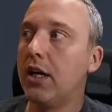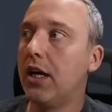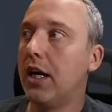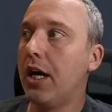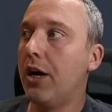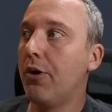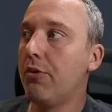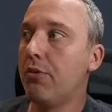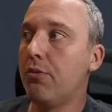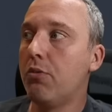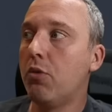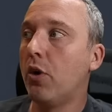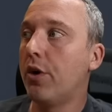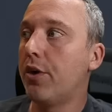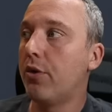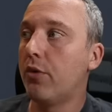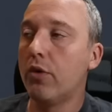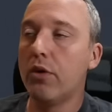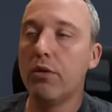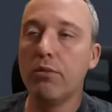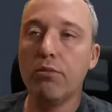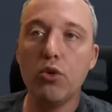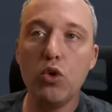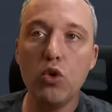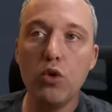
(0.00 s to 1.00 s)
I would want to
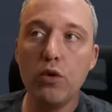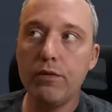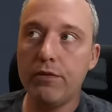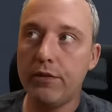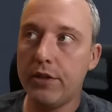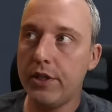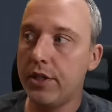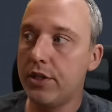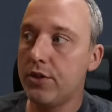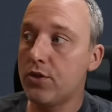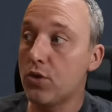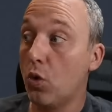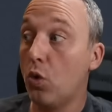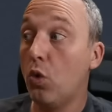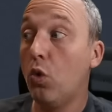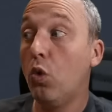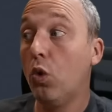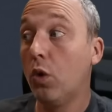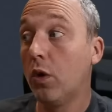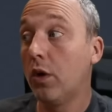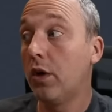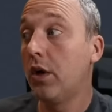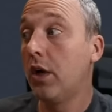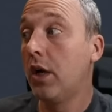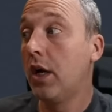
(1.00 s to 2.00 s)
remove these,
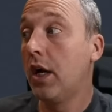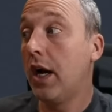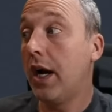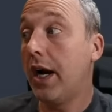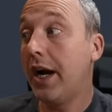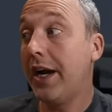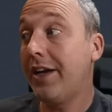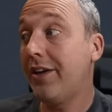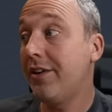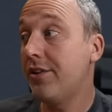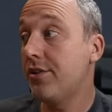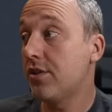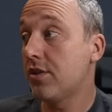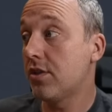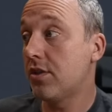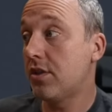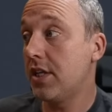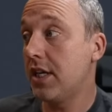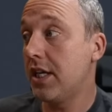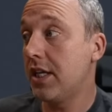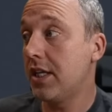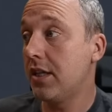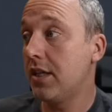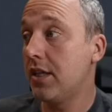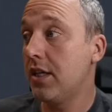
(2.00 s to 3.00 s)
or I could just
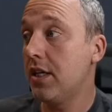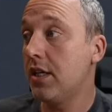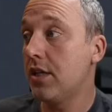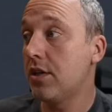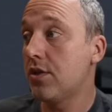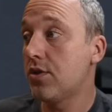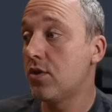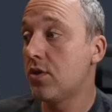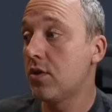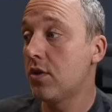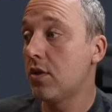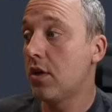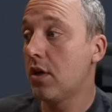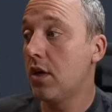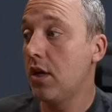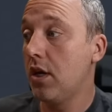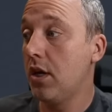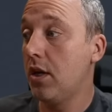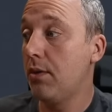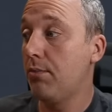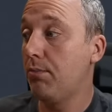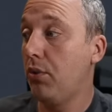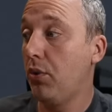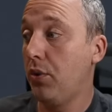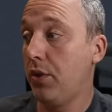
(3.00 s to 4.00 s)
take this
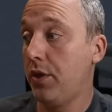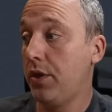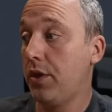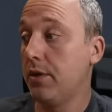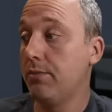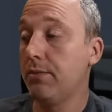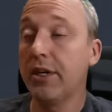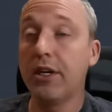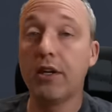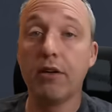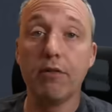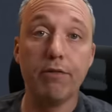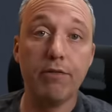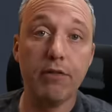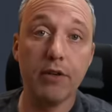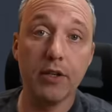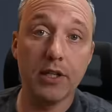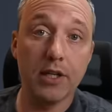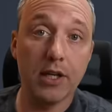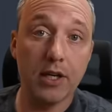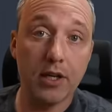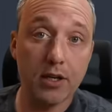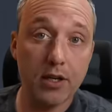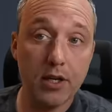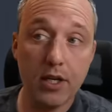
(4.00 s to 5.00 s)
and put it in my
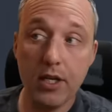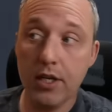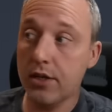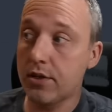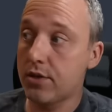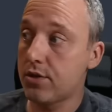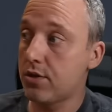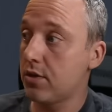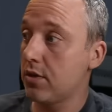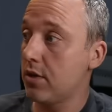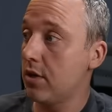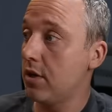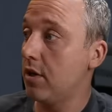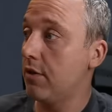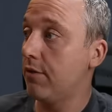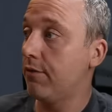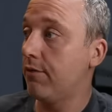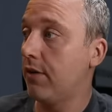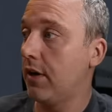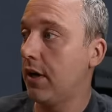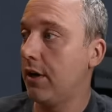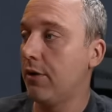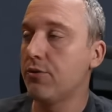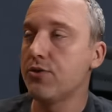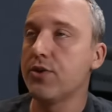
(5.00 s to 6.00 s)
config.nix if
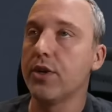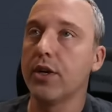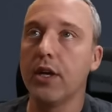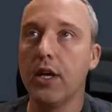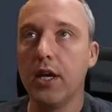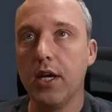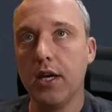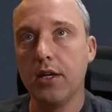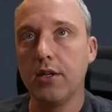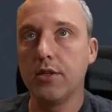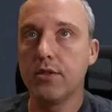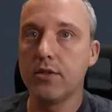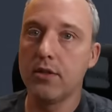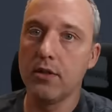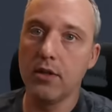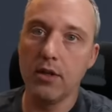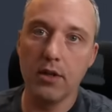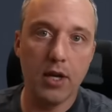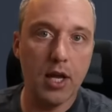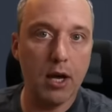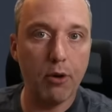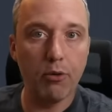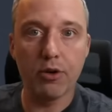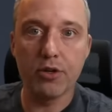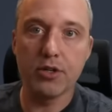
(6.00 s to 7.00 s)
I was like, hey, the
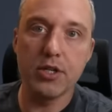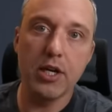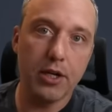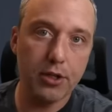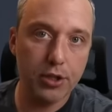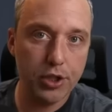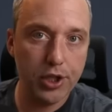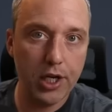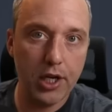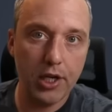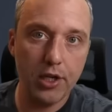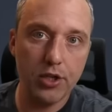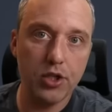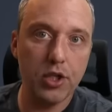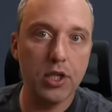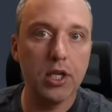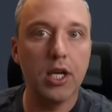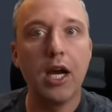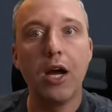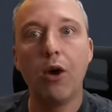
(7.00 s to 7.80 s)
network's not changing.